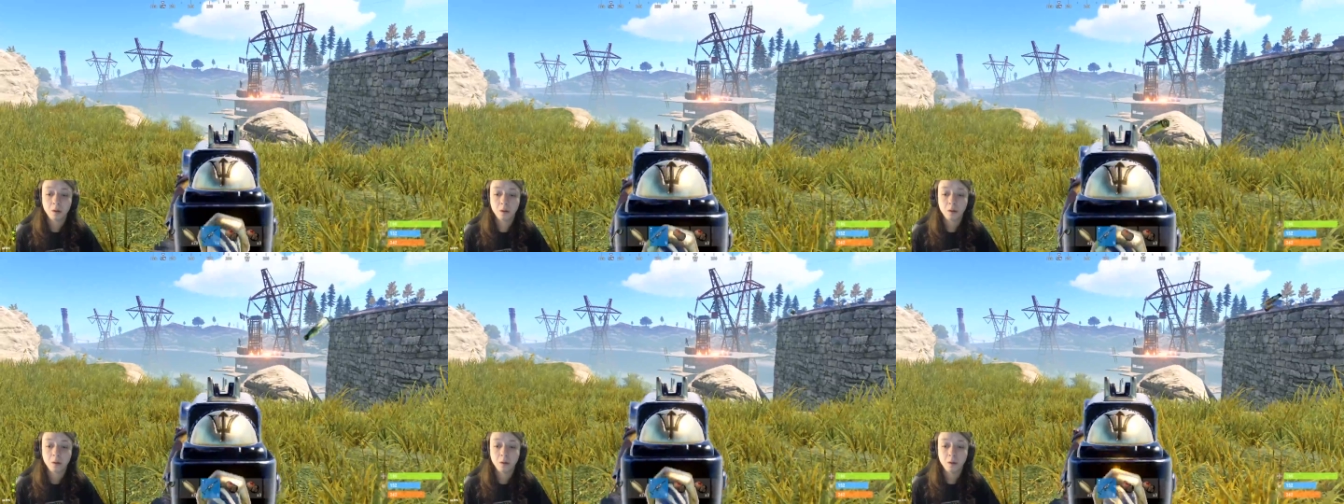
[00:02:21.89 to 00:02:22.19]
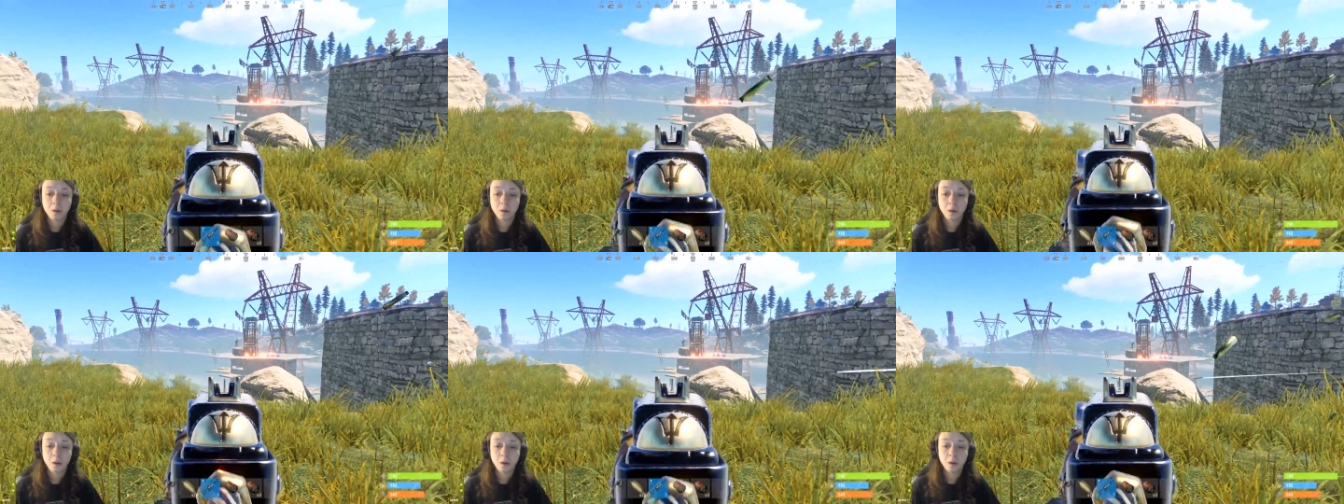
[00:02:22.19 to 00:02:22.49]

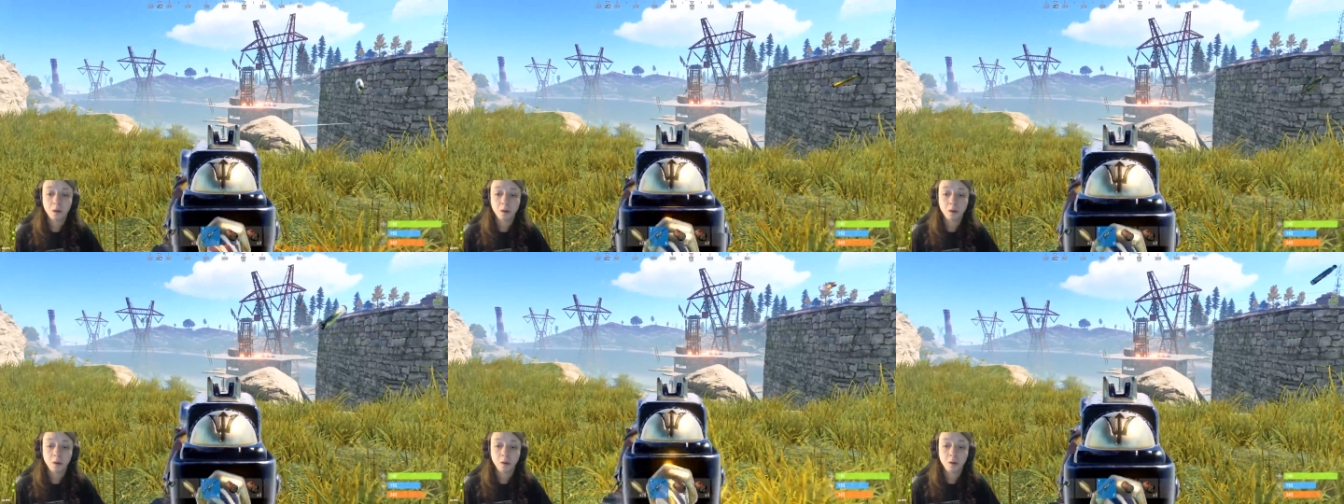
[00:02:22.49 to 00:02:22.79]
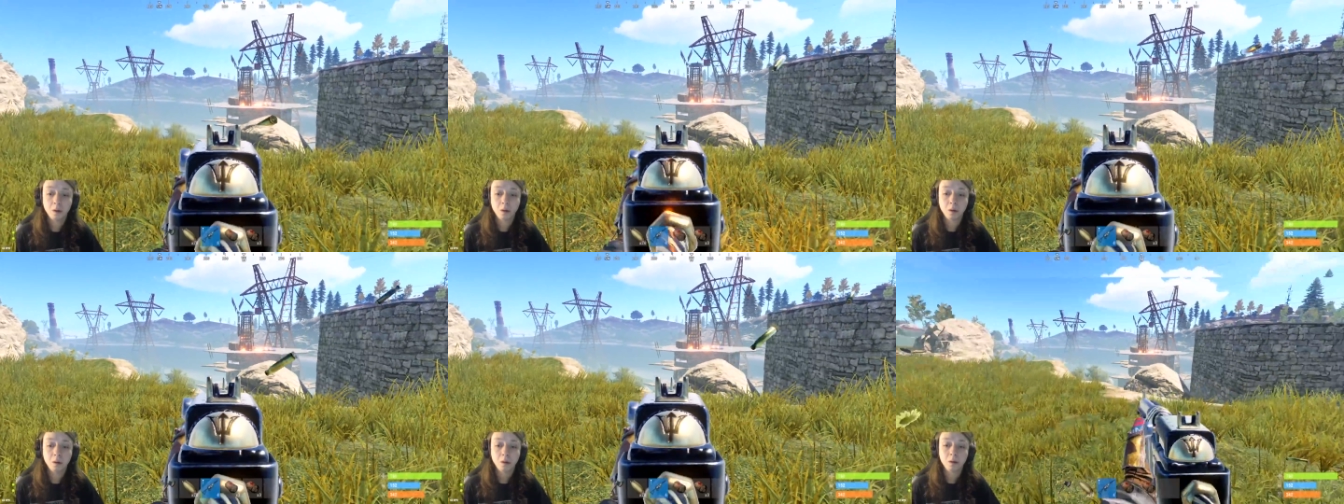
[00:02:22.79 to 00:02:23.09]
Is that you,
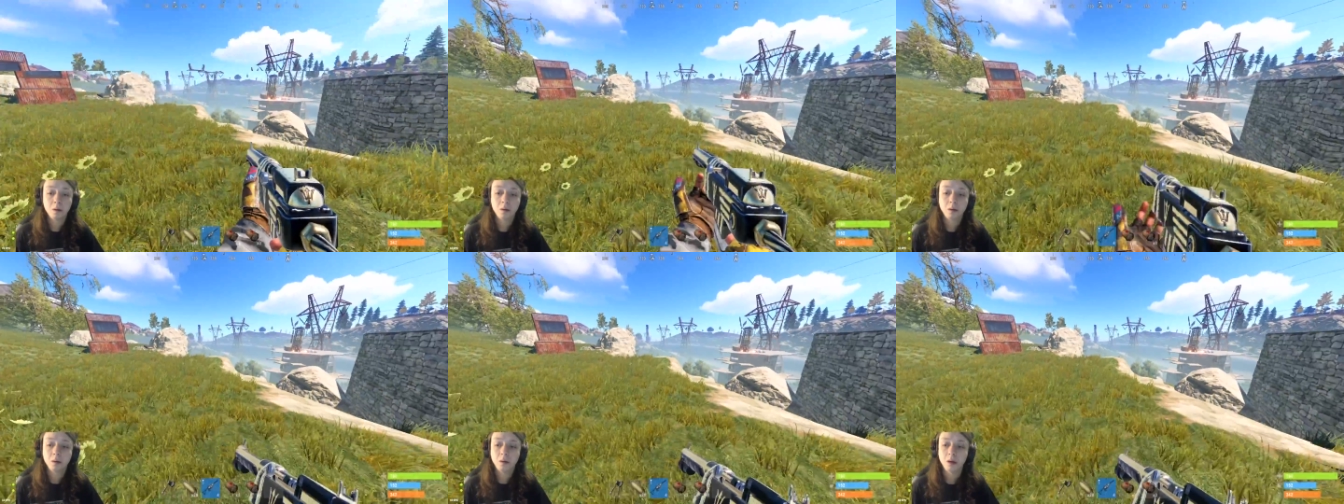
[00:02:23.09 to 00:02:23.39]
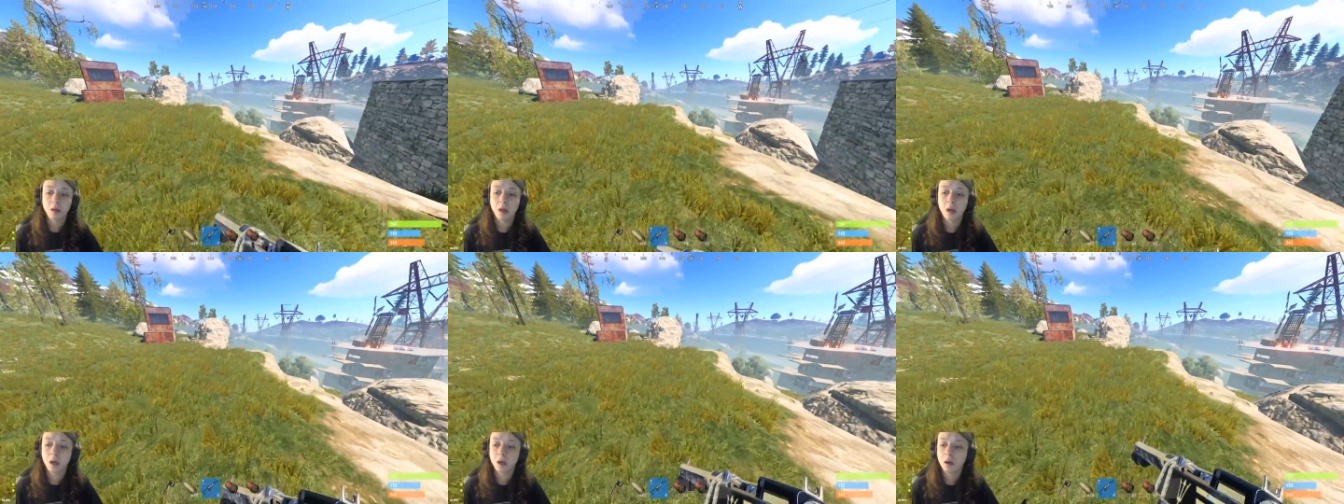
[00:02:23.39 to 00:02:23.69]
Sar?
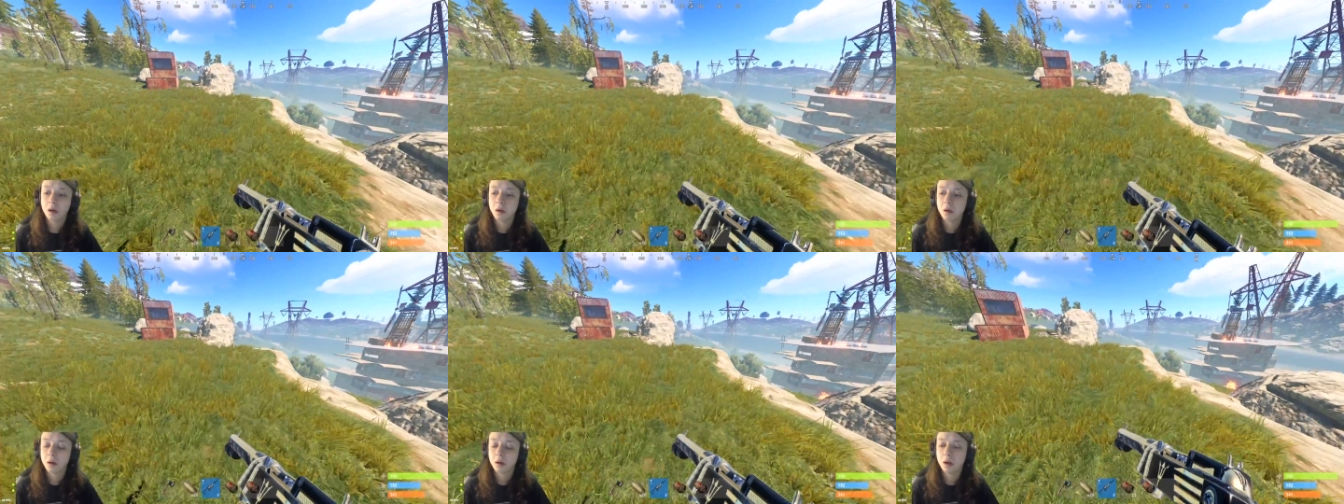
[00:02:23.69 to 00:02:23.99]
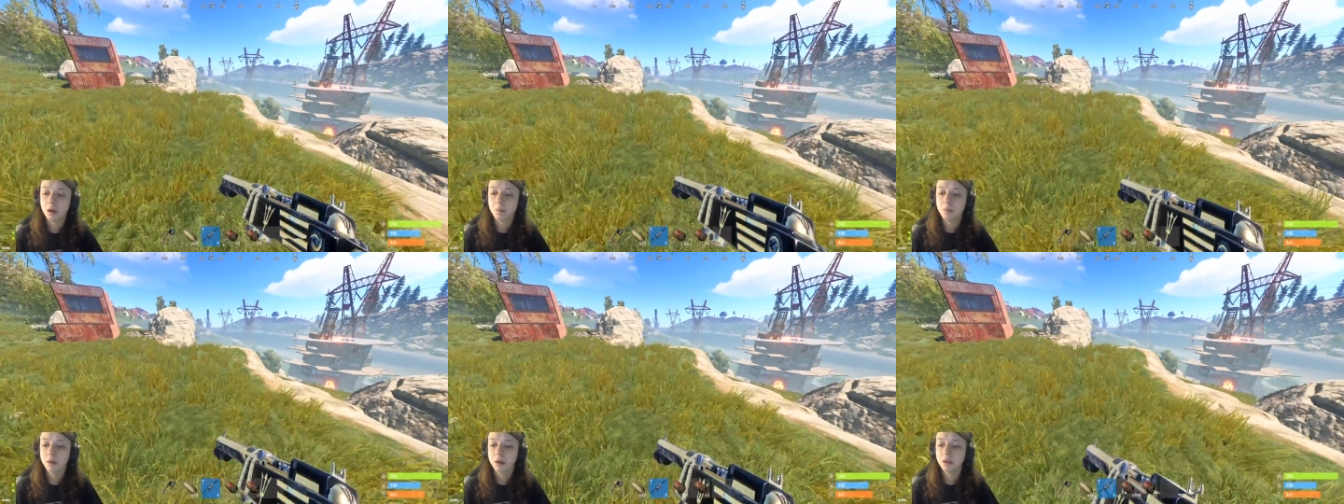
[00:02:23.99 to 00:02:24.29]
Yeah, I in.